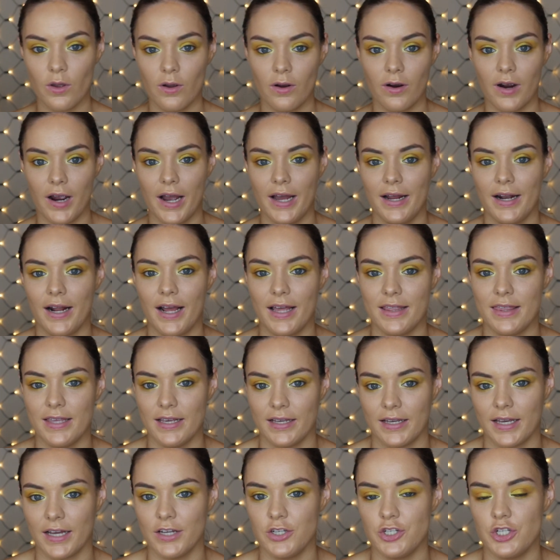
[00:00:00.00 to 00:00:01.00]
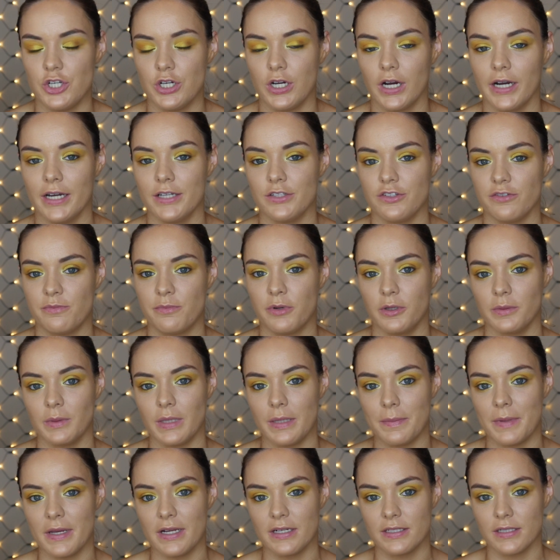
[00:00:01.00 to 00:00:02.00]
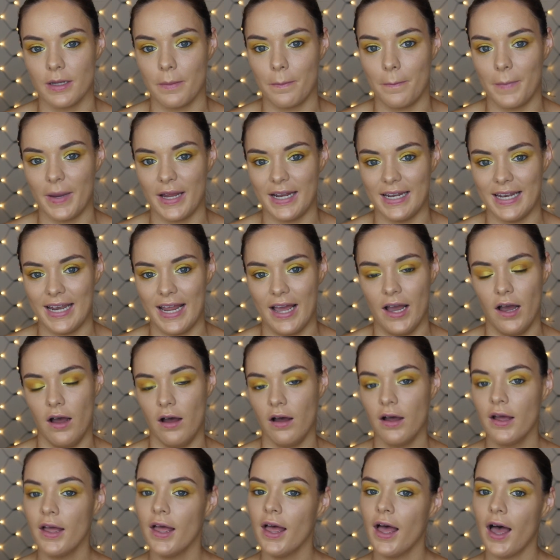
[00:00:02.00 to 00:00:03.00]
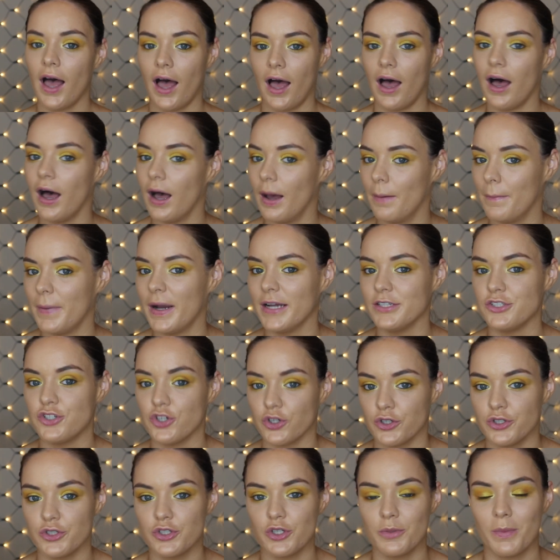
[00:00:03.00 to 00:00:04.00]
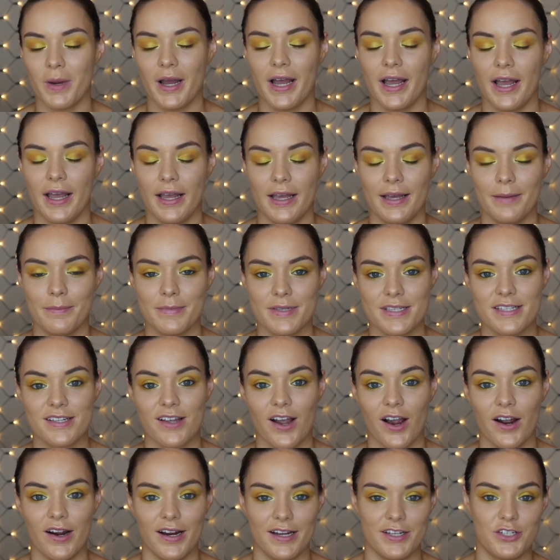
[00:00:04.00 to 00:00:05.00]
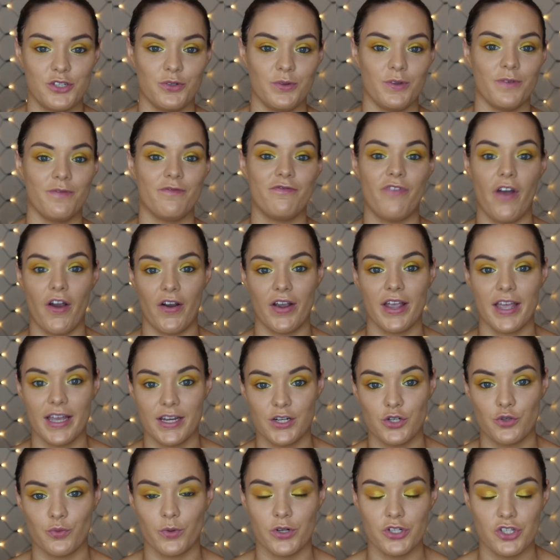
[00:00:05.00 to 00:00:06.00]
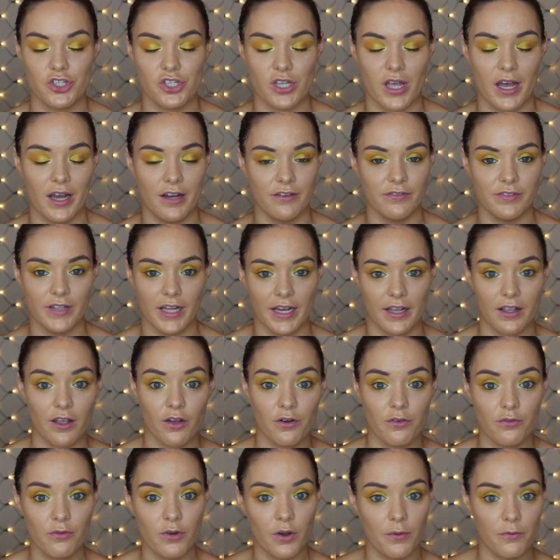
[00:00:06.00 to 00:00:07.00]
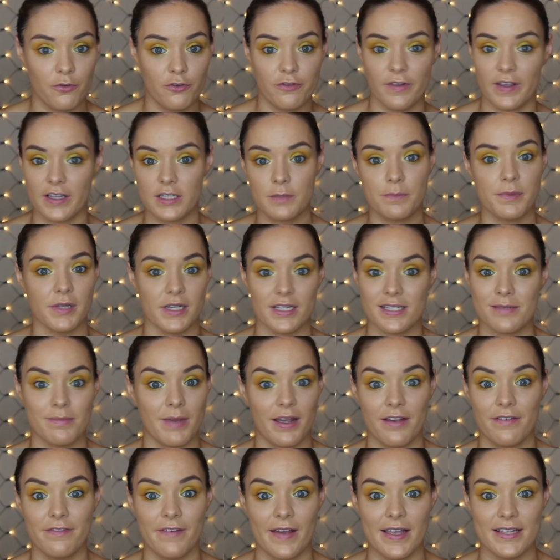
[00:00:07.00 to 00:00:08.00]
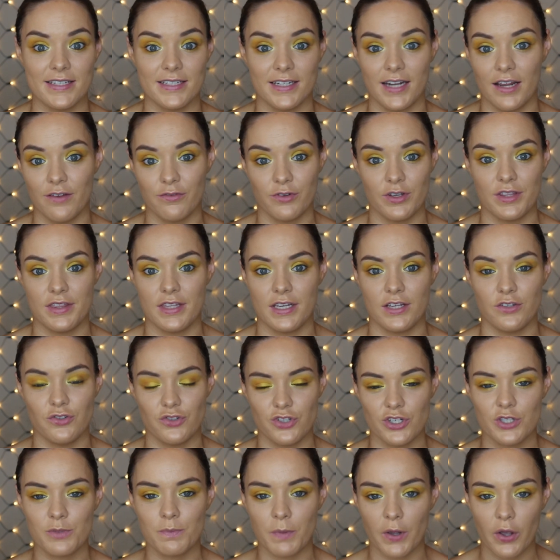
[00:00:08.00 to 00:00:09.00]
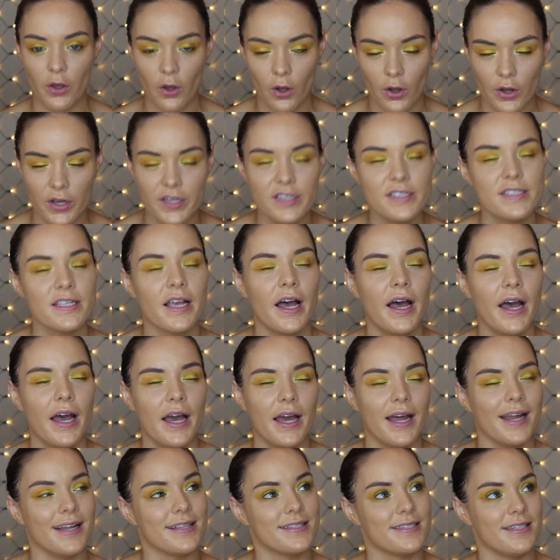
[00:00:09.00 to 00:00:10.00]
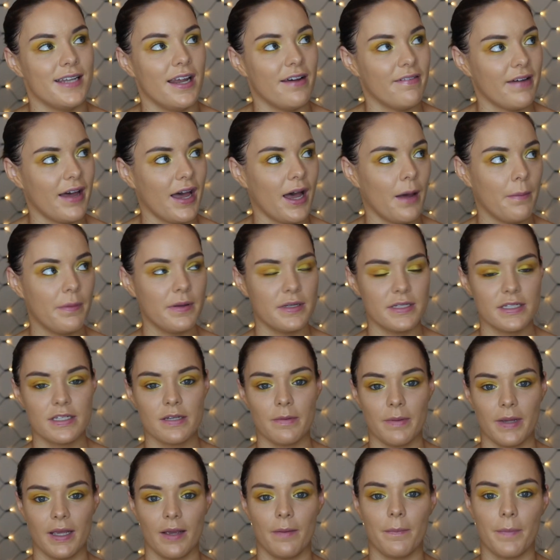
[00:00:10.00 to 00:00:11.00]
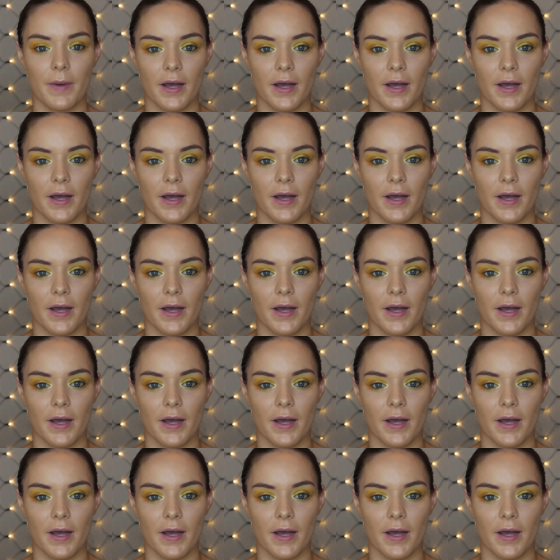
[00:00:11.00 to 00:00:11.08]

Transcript: Alright, I think as you guys have probably picked up by now, I don't do my mascara until the very end once I've like fixed plus my face and everything, just because it's never happened to me.